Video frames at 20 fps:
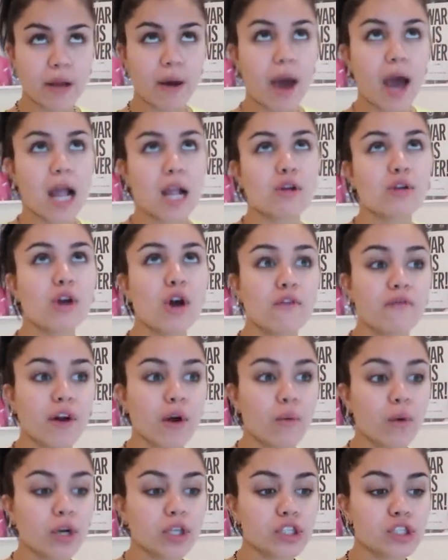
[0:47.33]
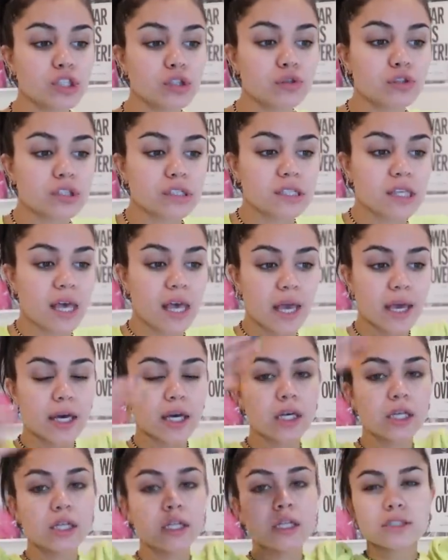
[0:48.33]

Now, I don't know if I wanna do just like